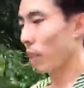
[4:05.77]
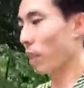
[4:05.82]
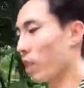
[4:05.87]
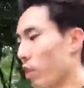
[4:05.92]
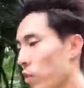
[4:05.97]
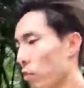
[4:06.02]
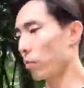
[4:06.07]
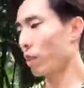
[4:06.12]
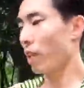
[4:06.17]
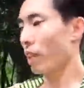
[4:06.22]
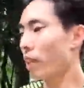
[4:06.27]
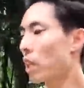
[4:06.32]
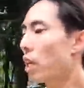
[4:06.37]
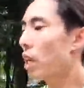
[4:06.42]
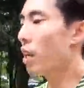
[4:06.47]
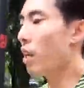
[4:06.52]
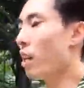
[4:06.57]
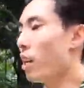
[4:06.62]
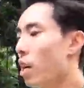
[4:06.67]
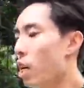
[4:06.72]
minutes of running.
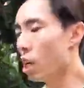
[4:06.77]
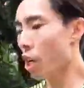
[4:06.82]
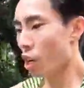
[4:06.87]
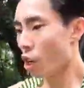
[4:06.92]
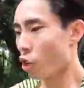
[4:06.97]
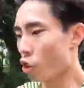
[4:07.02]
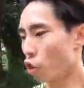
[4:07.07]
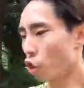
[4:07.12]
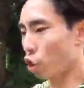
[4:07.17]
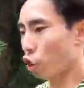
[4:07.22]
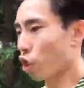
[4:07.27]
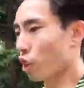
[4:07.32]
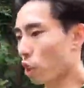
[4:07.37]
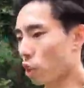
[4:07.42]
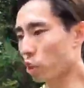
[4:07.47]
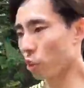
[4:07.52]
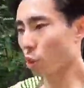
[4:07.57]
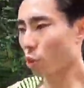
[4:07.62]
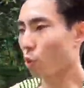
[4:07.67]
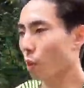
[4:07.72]
Your shirt
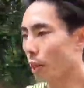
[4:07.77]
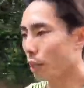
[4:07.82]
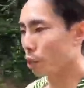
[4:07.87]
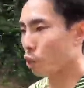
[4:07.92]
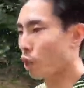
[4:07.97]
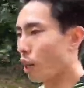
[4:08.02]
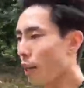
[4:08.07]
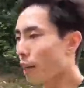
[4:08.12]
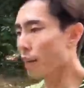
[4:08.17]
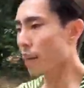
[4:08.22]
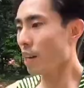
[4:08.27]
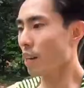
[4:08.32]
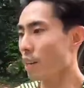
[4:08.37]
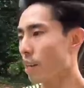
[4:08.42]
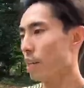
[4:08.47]
is still quite dry.